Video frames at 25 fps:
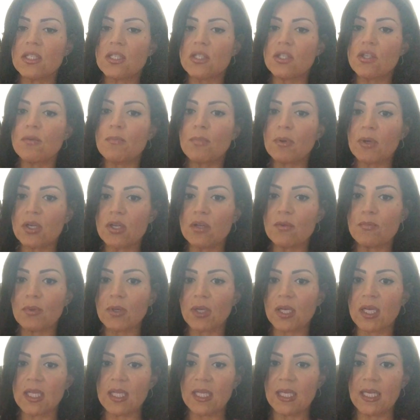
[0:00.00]
super
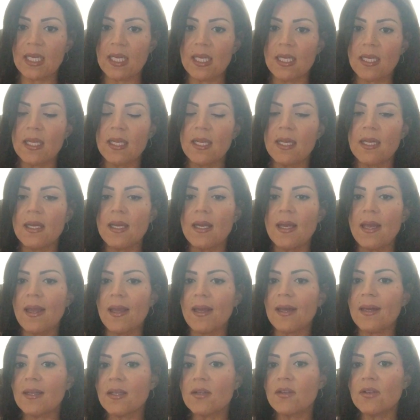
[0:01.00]
duper clean.
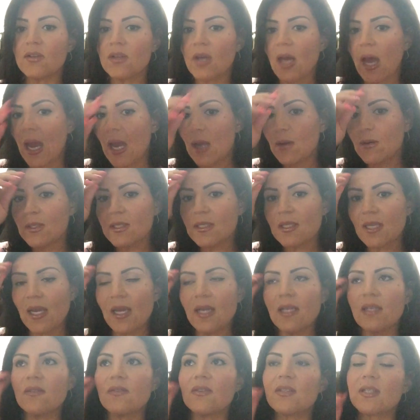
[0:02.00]
And I was
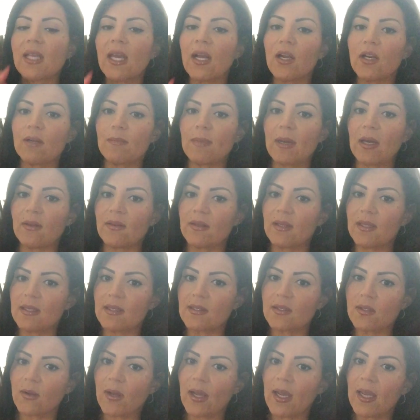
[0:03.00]
kind of scared about
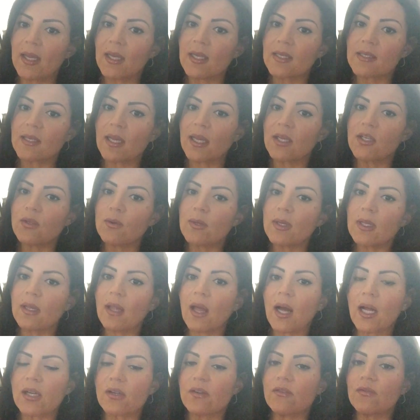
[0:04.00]
this, okay, because I do a
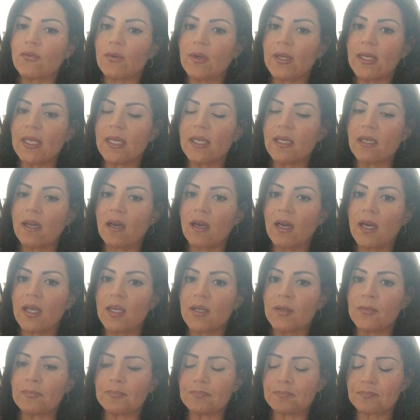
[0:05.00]
lot of reading
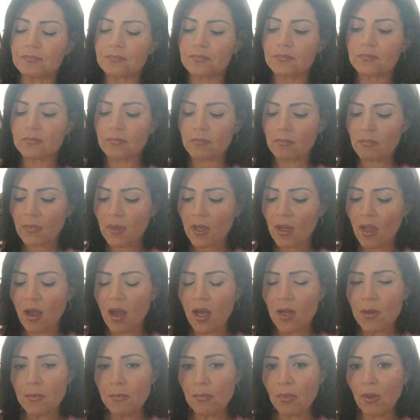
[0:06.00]
on
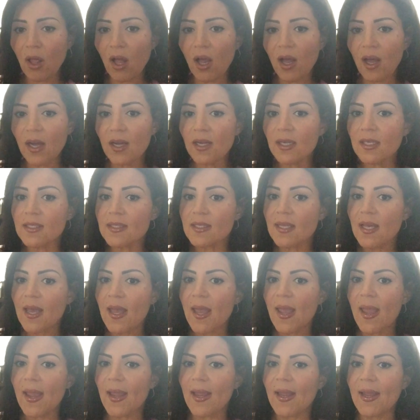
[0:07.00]
blogs,
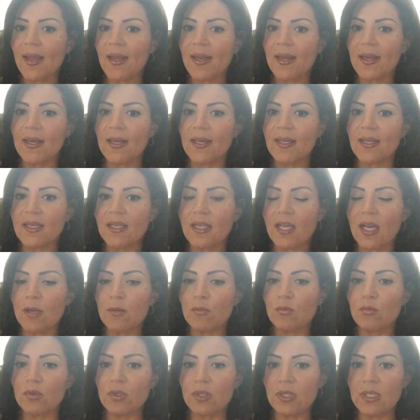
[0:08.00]
and
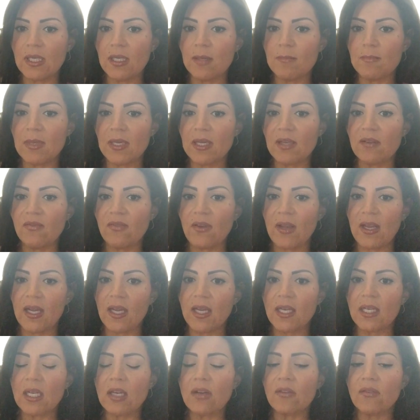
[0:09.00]
I'm really a big
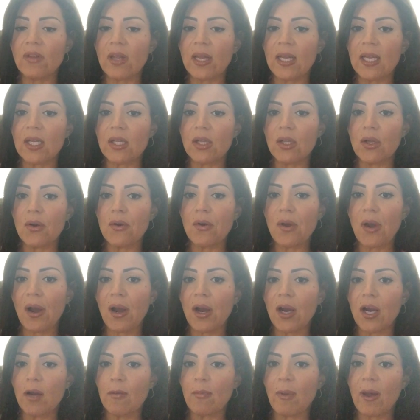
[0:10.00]
fan of like low
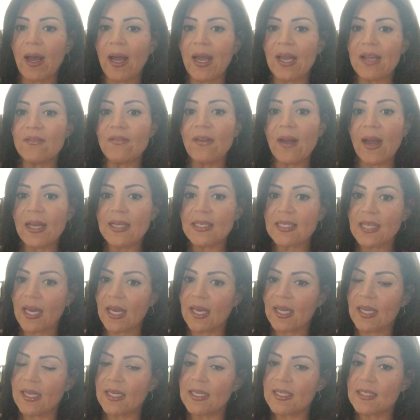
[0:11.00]
carb, high fat
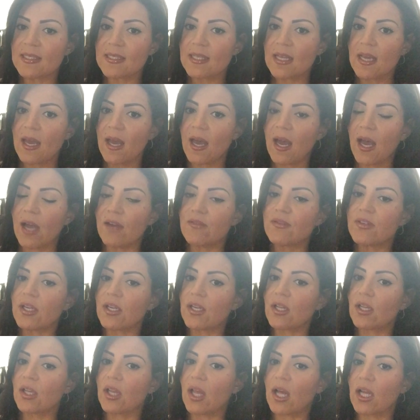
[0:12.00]
diets. I've done
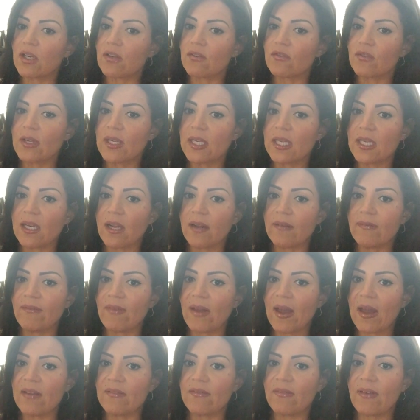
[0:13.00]
a lot of reading on
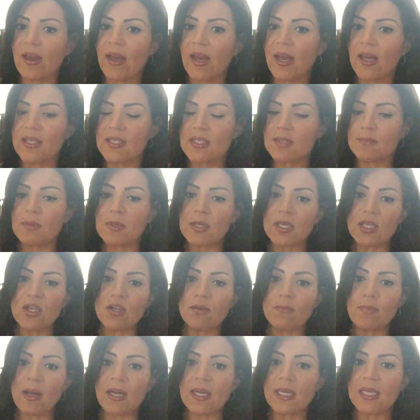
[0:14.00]
fat fast, putting
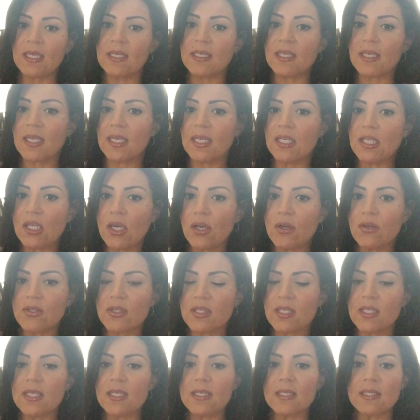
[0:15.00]
your body into
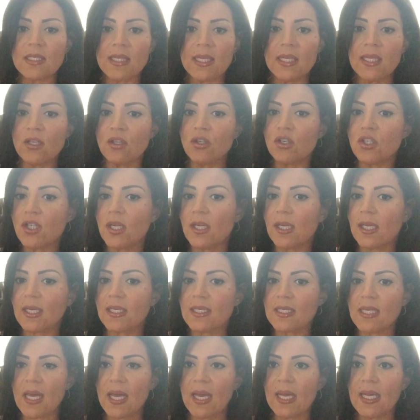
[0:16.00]
ketosis,
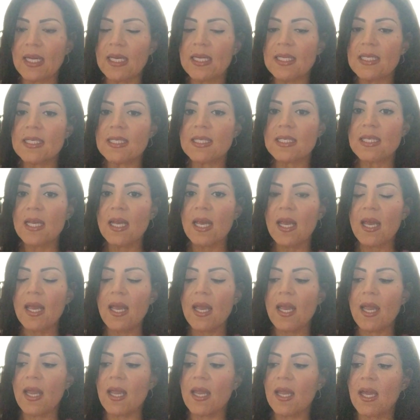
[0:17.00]
ketogenic diets,
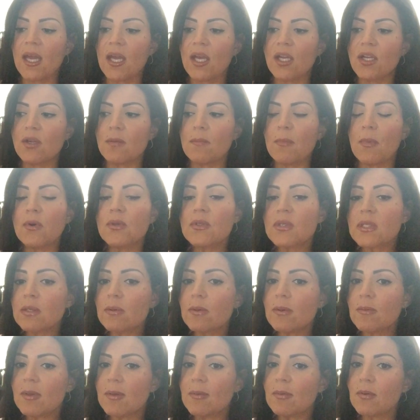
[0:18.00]
and mostly
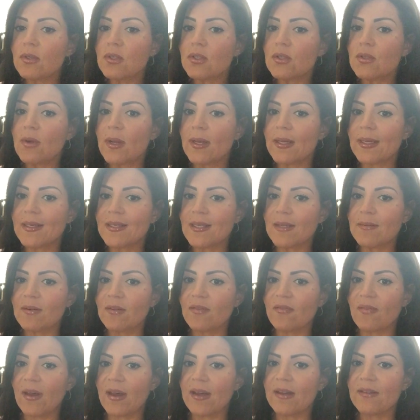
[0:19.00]
when people do any type
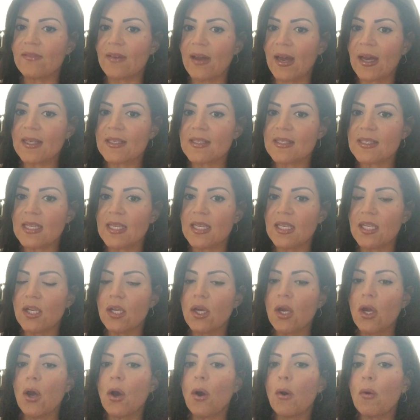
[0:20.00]
of fat fasting,
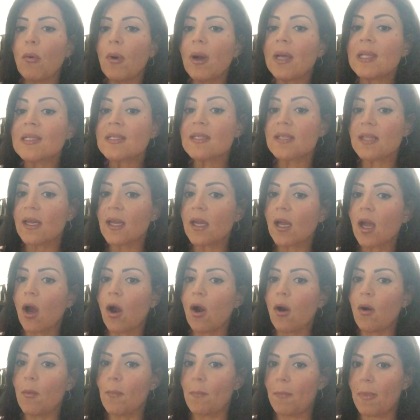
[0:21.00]
once they
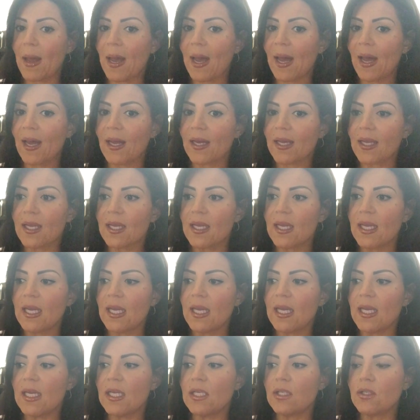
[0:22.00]
go back
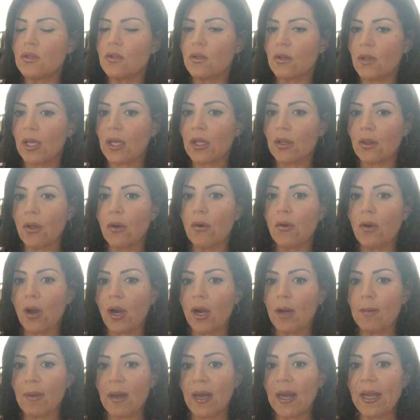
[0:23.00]
into like low
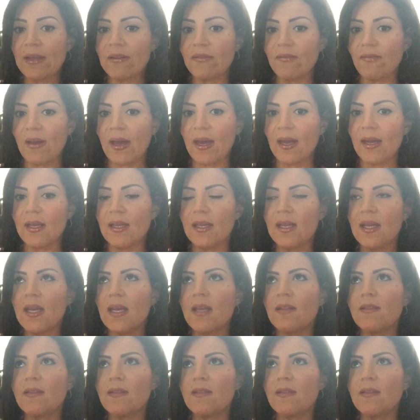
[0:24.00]
carb, high fat,